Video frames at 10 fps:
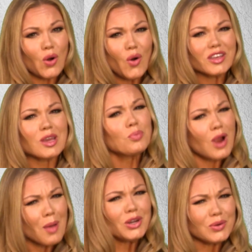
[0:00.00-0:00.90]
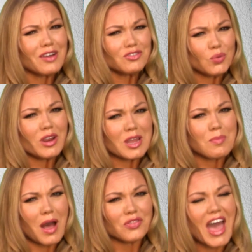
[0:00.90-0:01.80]
Nicole, you probably don't have to
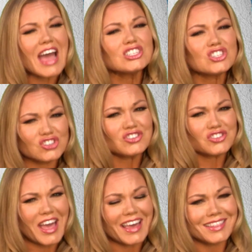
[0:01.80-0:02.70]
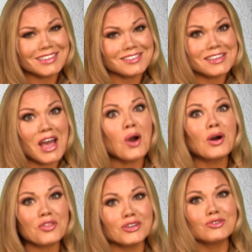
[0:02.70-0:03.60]
worry about that just yet. Let's see
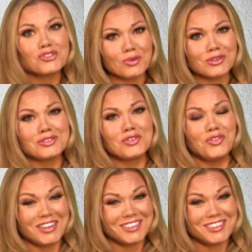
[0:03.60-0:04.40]
how well the new show does